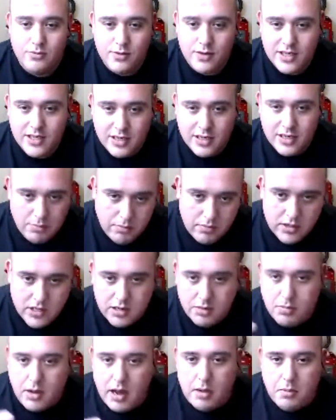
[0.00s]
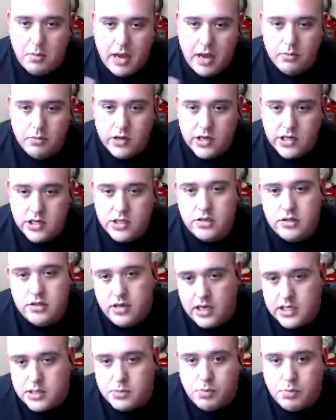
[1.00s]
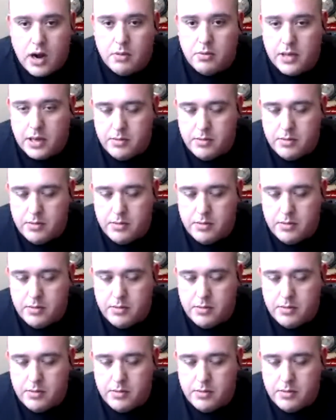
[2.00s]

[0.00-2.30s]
to to my mind, which it's probably